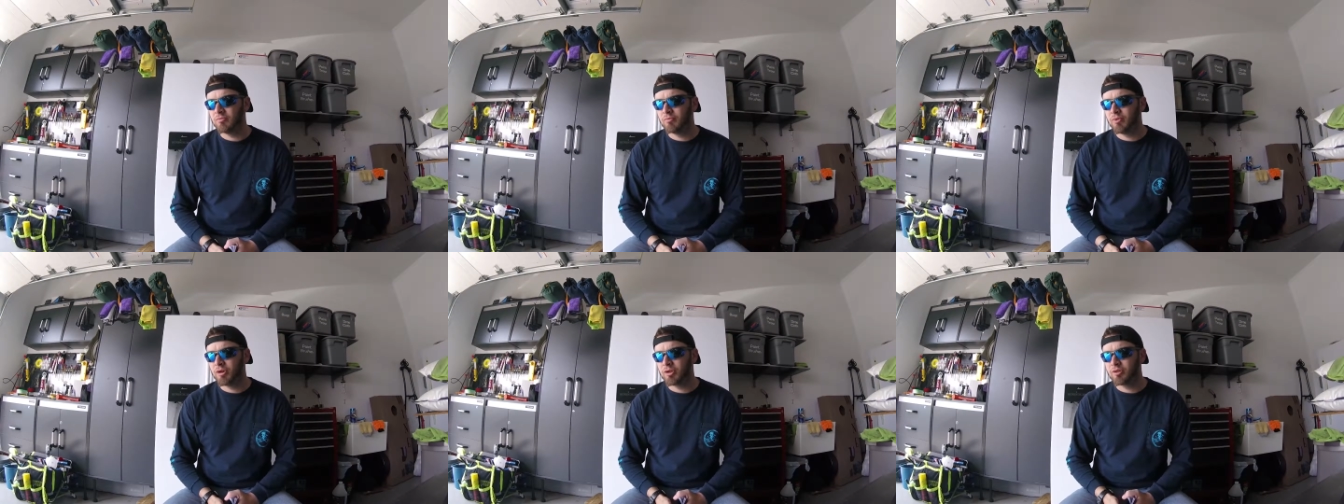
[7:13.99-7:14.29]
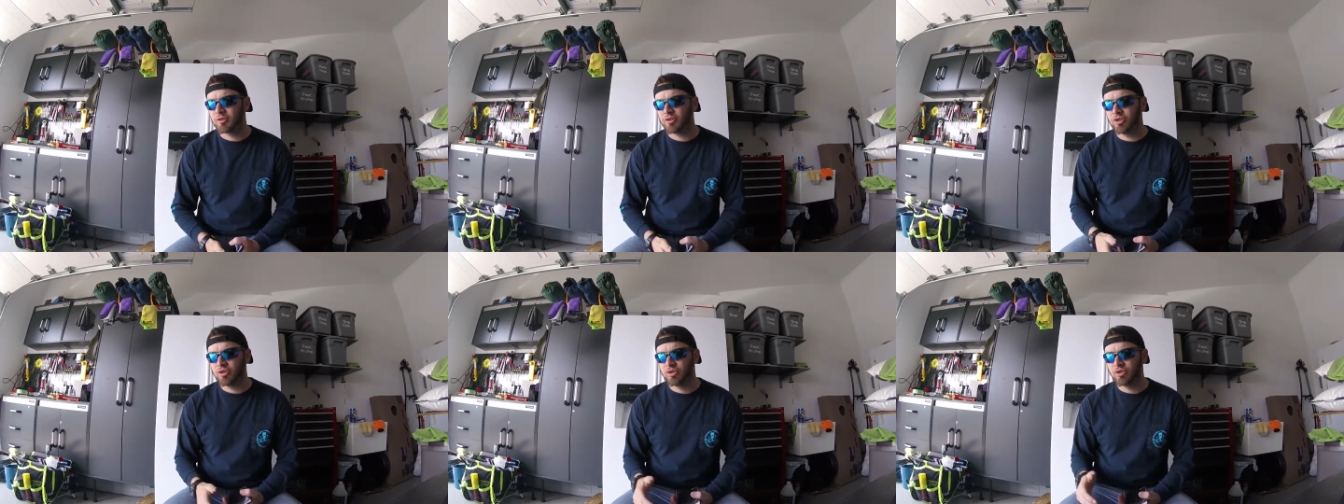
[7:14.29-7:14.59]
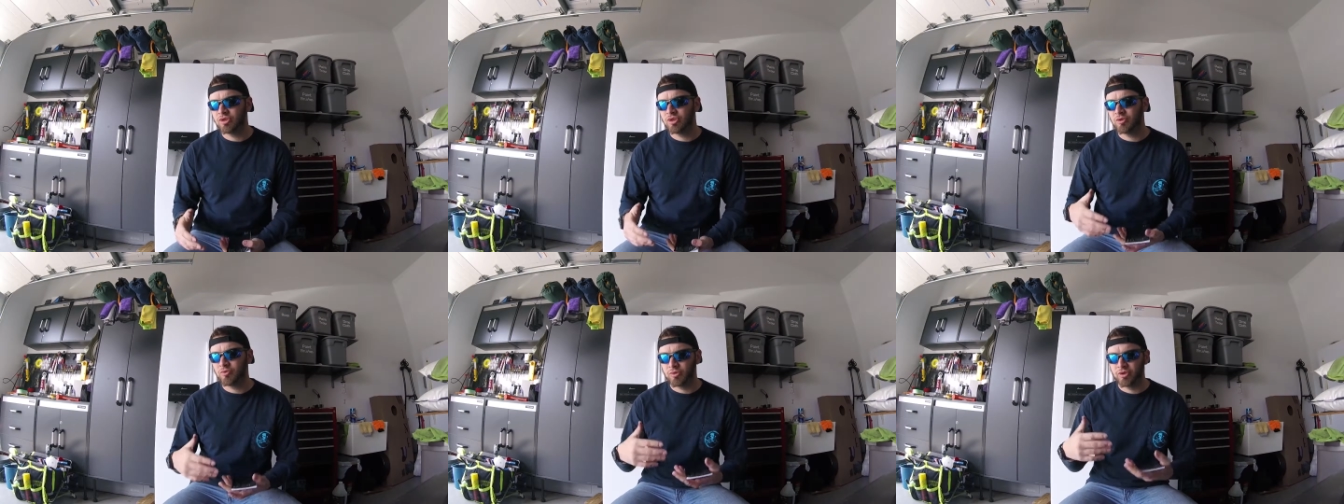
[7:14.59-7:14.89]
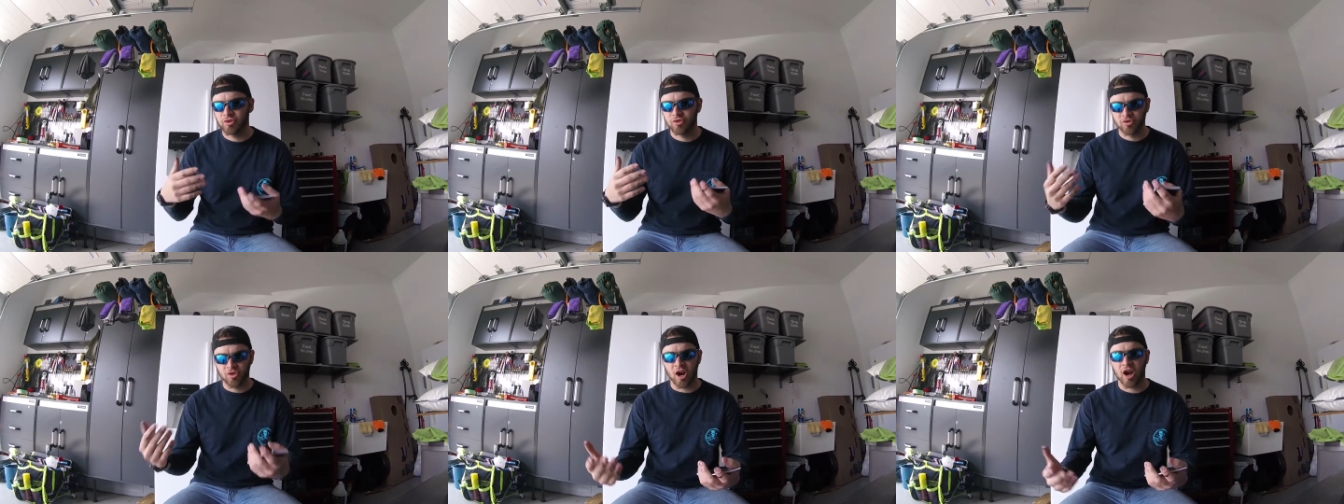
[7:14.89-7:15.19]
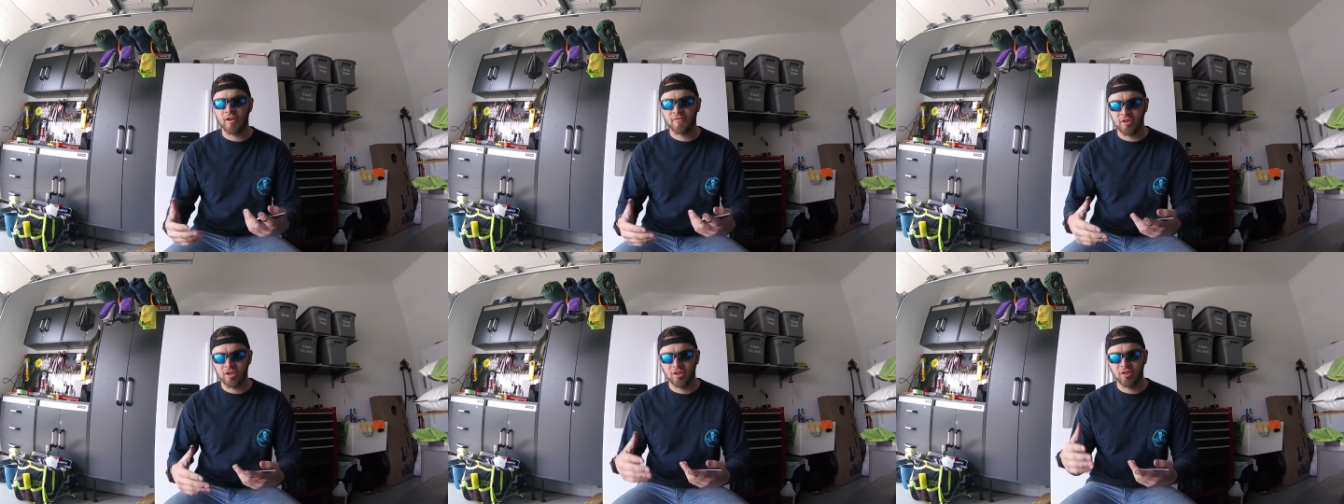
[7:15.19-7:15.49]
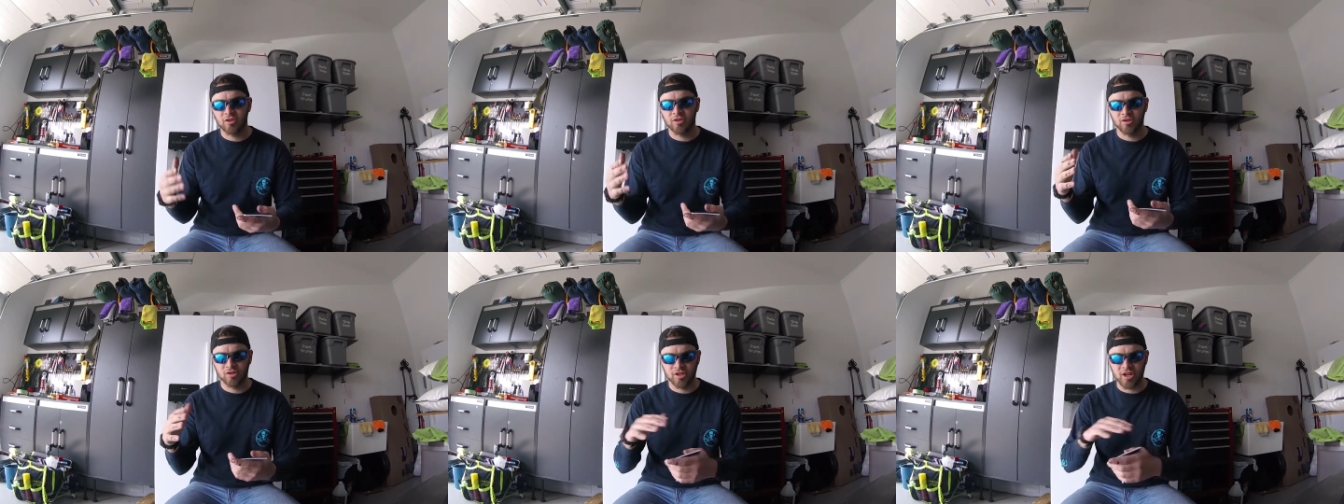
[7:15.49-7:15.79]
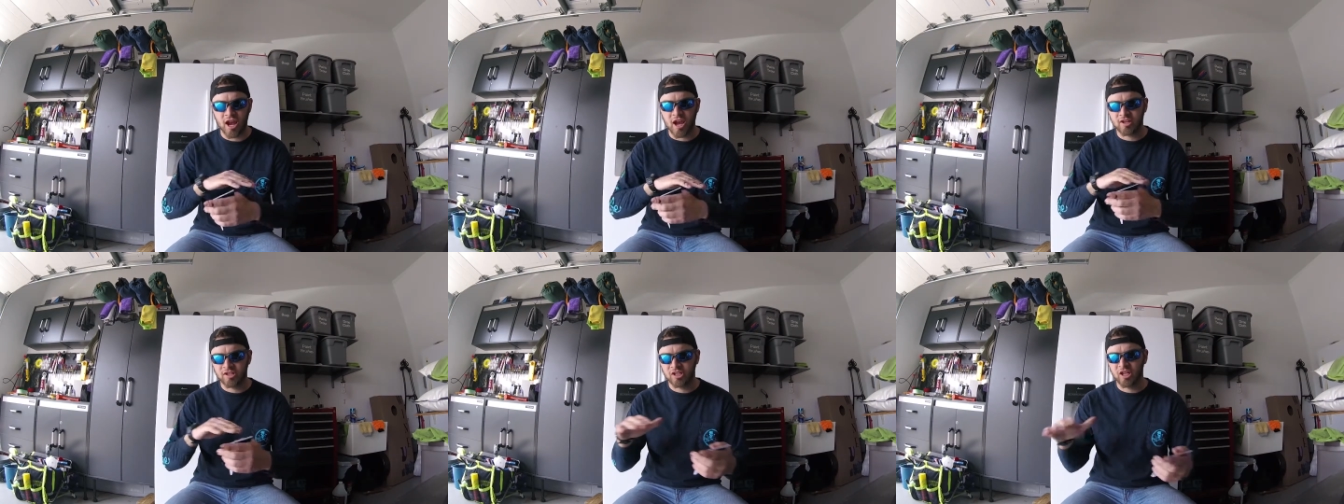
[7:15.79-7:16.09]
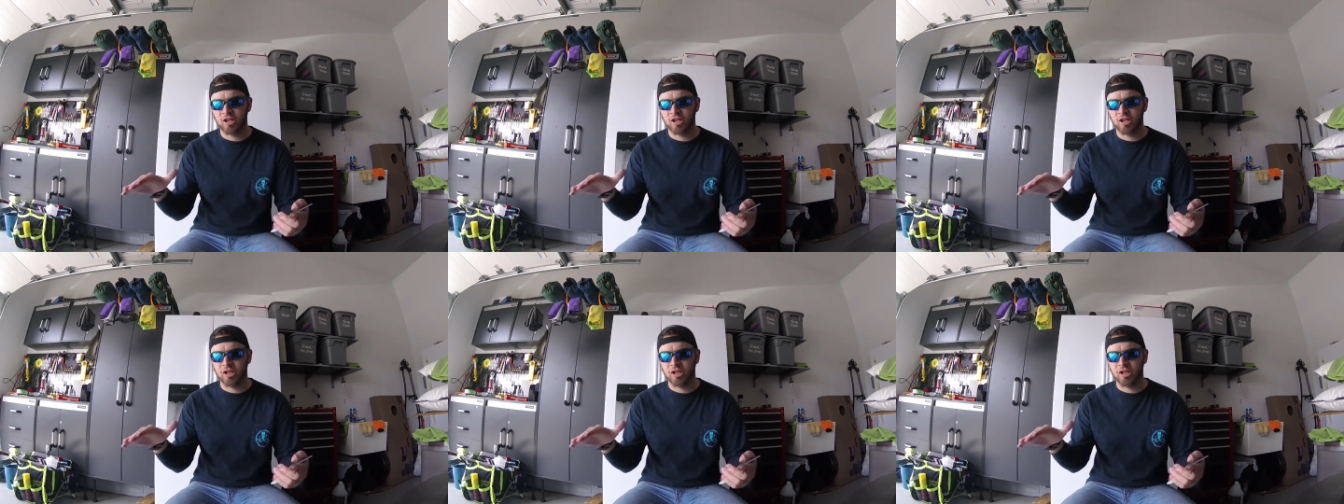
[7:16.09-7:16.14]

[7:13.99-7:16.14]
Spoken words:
But usually when you're driving, the dash